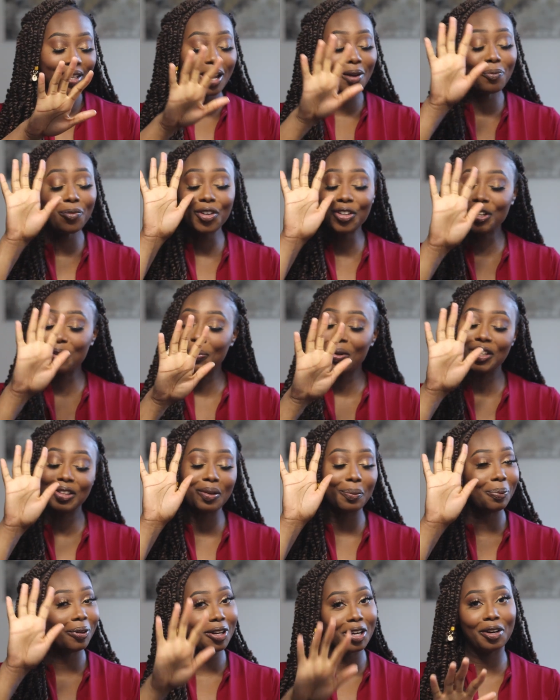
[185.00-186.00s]
I'm really being
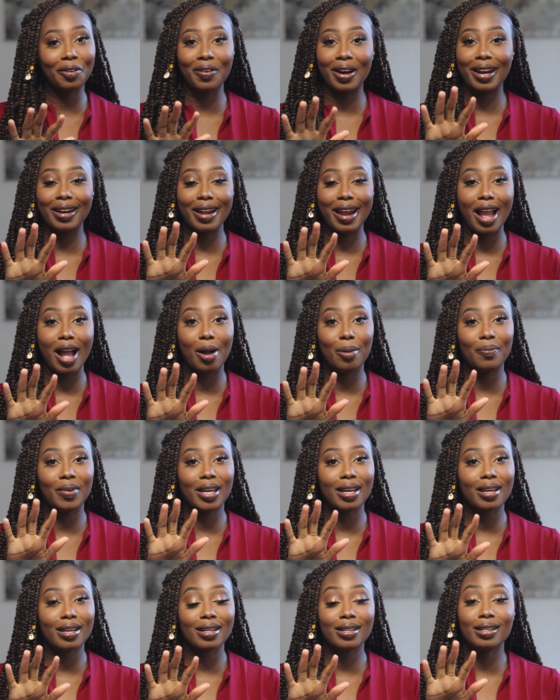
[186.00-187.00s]
the plug right now
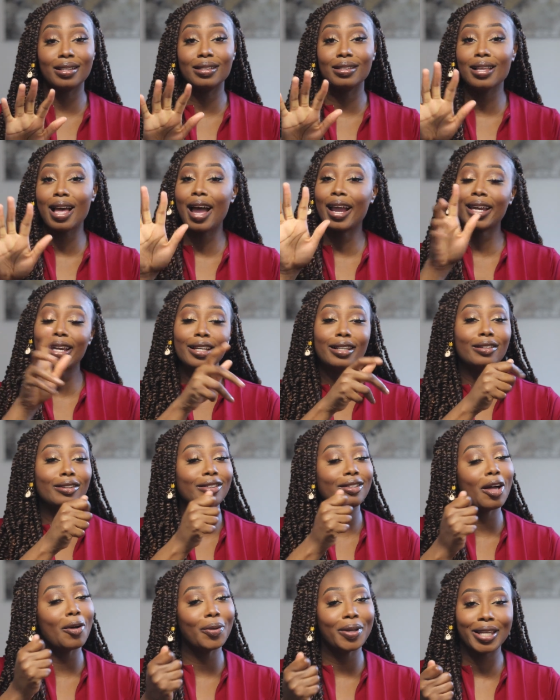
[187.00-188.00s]
because I
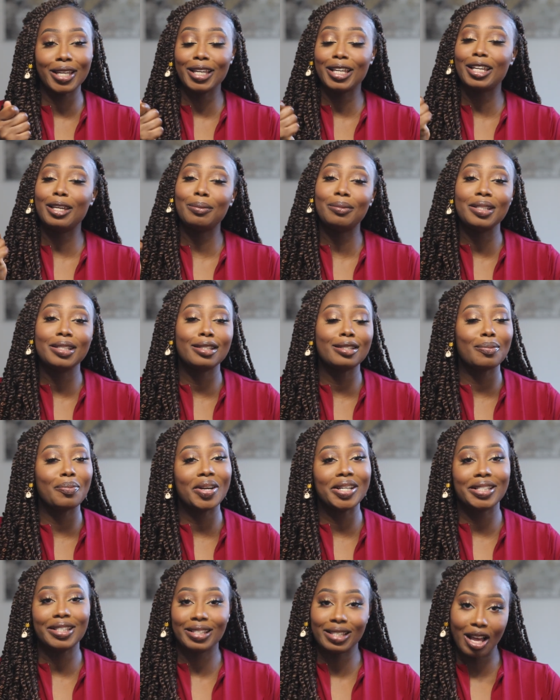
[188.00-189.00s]
can low-key keep these to
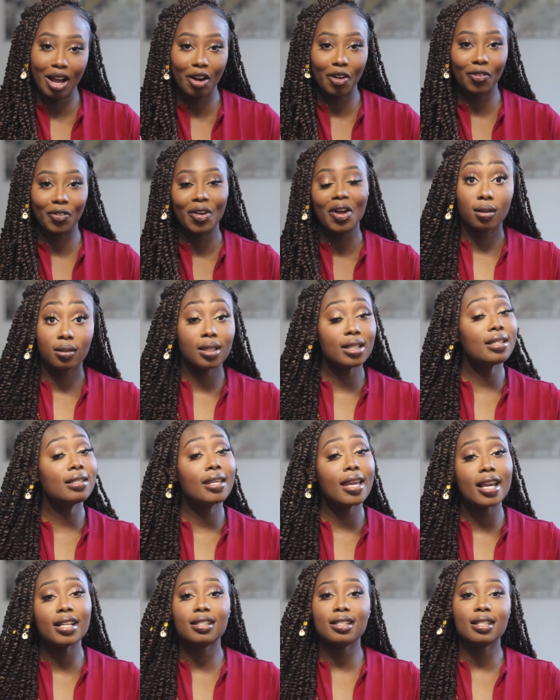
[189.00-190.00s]
myself. Let's
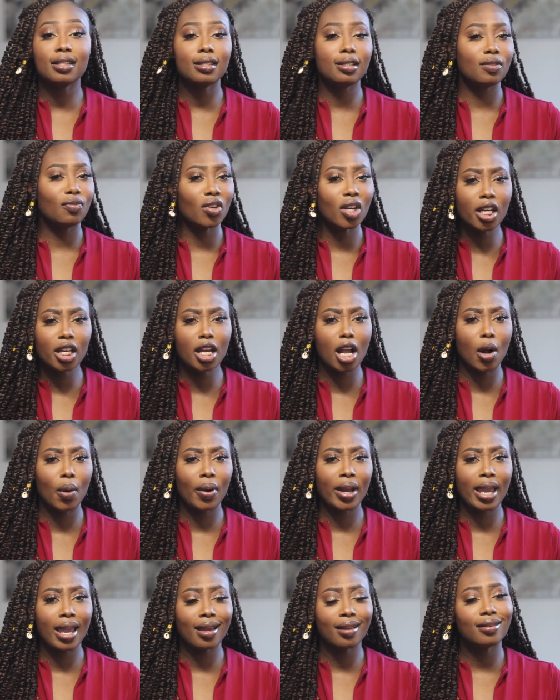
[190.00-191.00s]
get to this
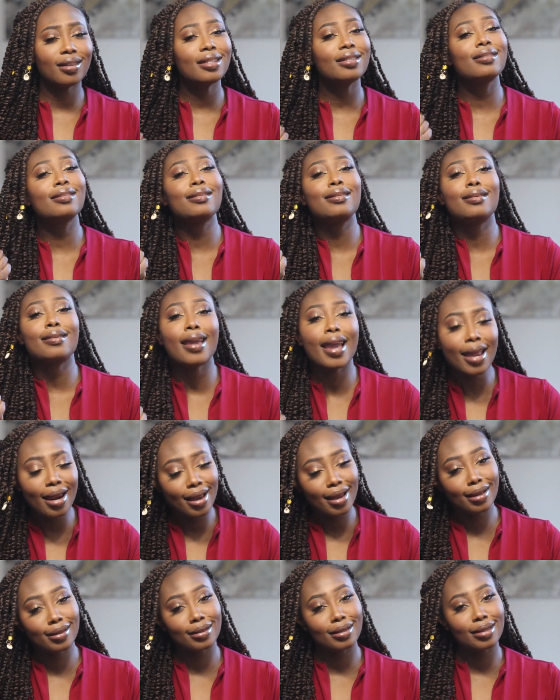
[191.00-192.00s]
video, okay? Let's get
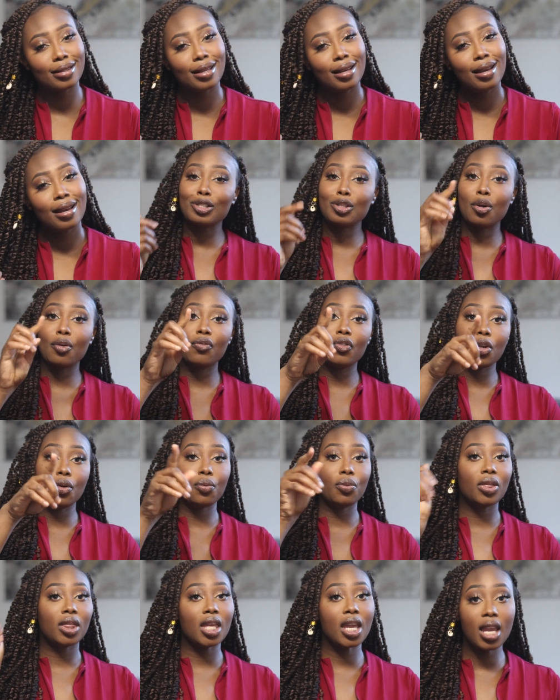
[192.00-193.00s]
it. So if
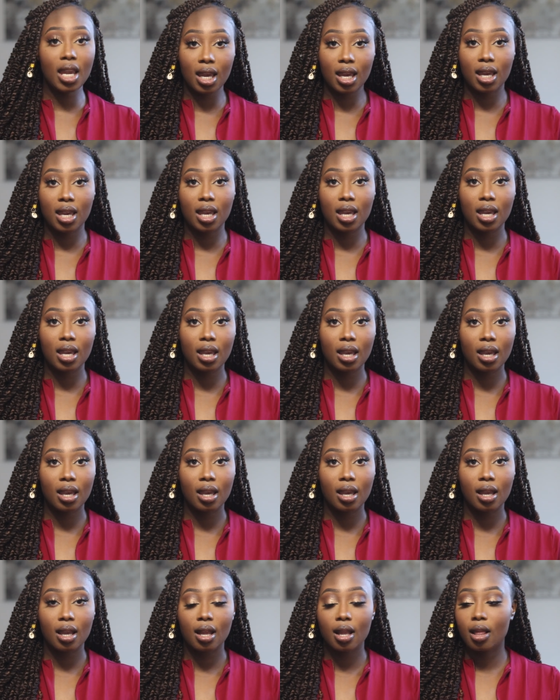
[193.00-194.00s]
you think
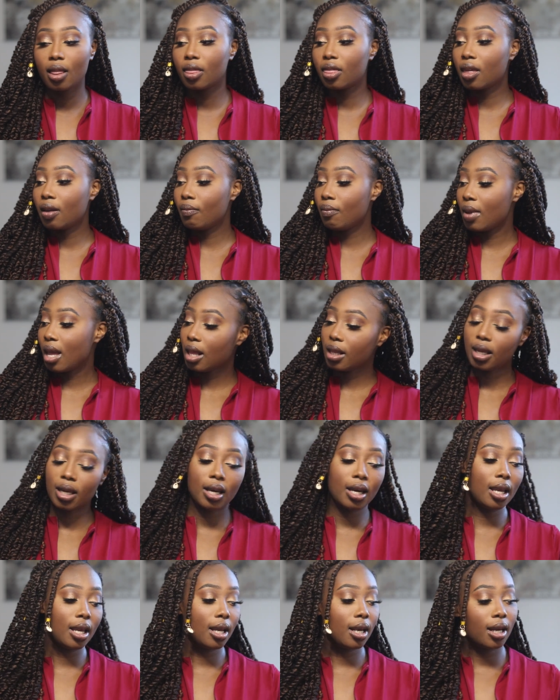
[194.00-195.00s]
the
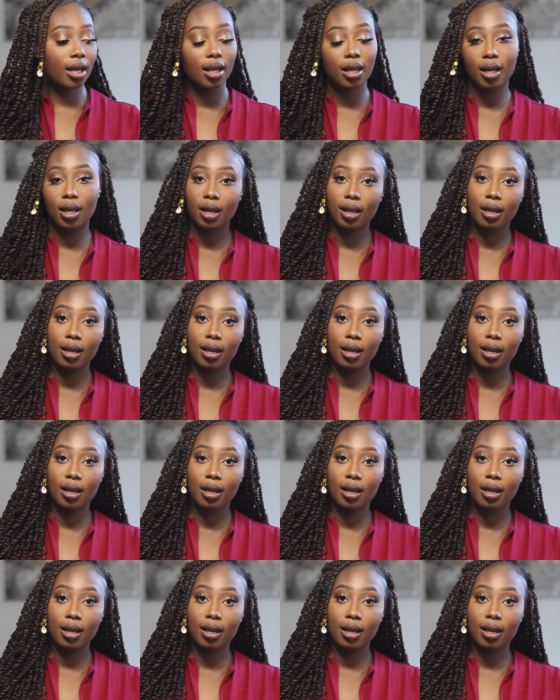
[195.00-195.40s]
melanin